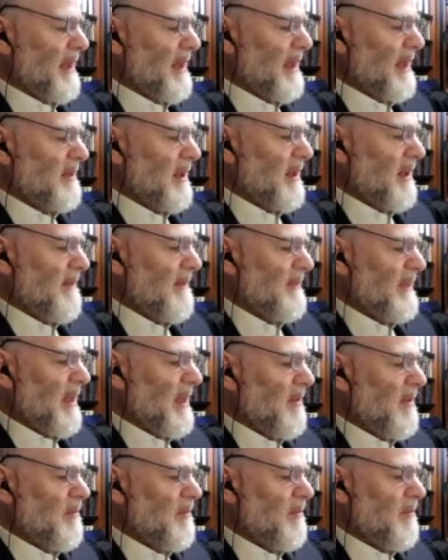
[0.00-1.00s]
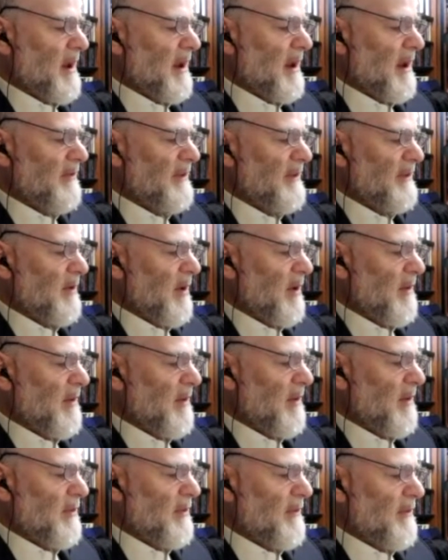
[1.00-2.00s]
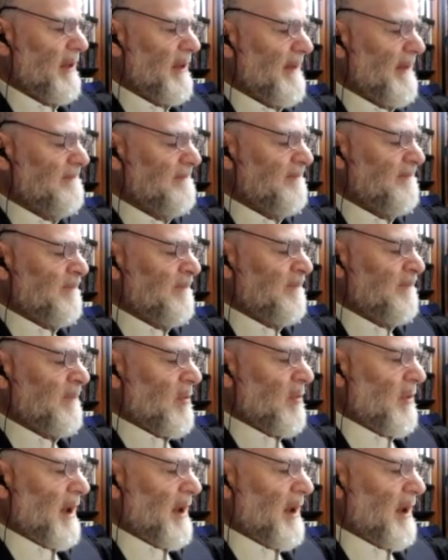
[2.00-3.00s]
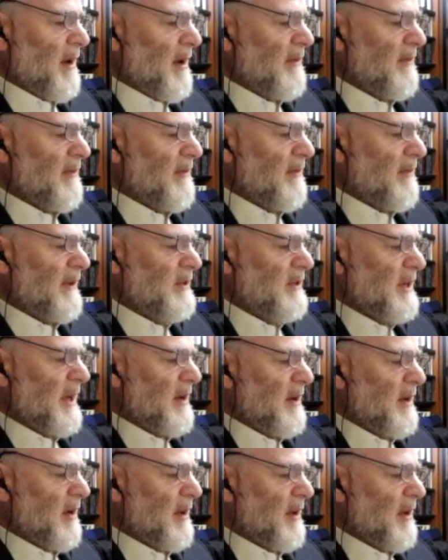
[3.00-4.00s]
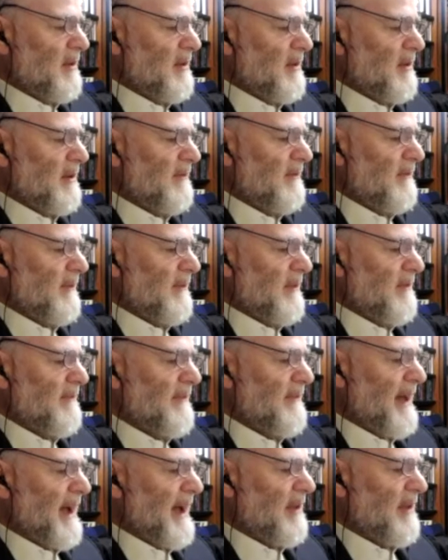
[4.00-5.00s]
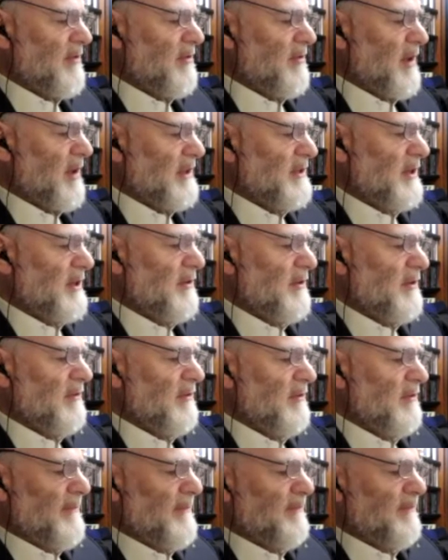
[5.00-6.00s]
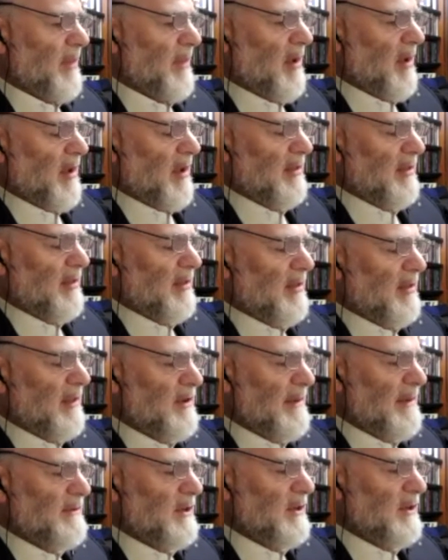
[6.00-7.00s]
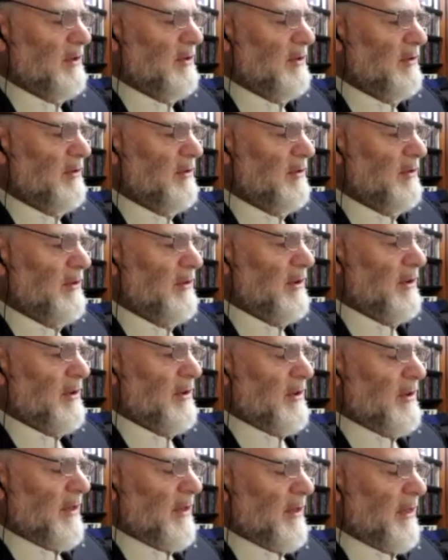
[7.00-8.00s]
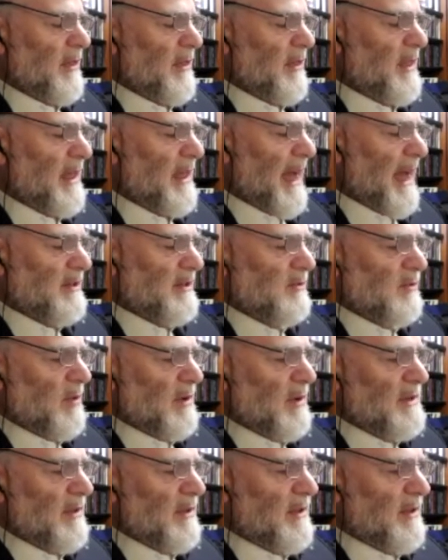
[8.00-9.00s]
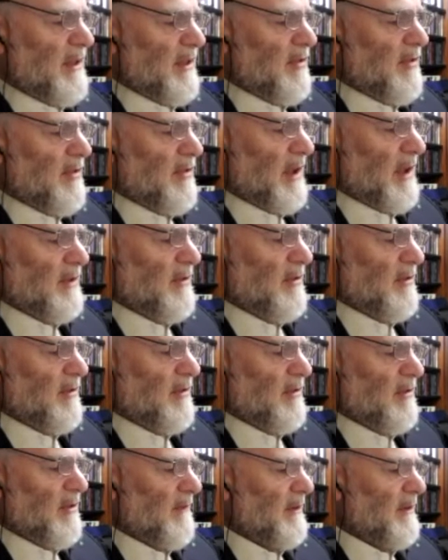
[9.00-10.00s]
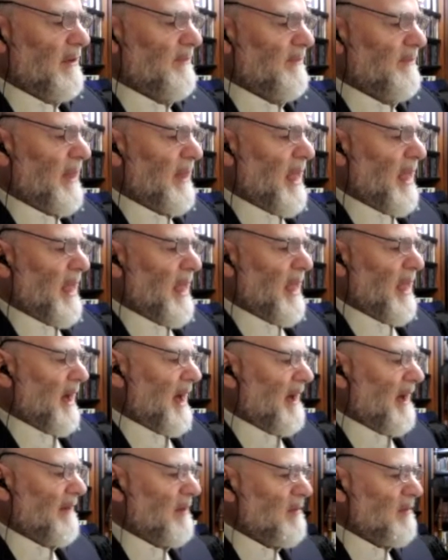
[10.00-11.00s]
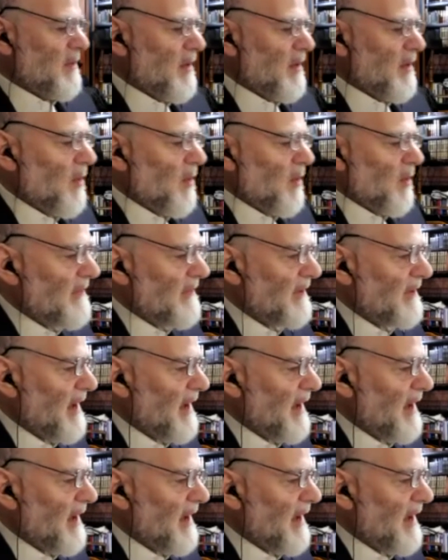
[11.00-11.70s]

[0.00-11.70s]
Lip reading: They made a gezerah on both of them, right, on the fish and on the fats, not to use them, lest you come to use the actual one that's not dissolved. The more wants. So